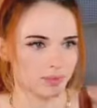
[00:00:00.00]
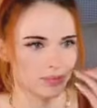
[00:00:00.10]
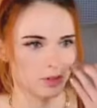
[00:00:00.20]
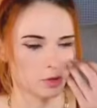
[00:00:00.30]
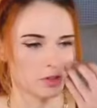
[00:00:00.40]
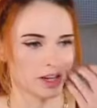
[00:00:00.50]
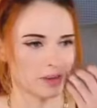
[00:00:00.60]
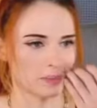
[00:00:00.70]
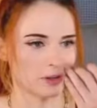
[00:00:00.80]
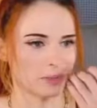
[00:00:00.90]
Who's got a
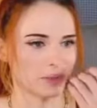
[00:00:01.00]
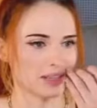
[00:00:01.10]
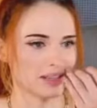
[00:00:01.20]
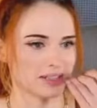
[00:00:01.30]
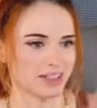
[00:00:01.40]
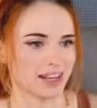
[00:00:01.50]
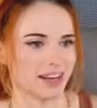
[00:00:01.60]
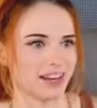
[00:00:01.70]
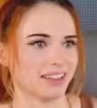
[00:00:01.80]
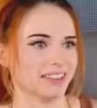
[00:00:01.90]
permit? This
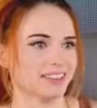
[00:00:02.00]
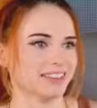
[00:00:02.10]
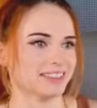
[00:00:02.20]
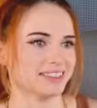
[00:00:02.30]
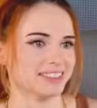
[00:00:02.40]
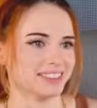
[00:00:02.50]
guy this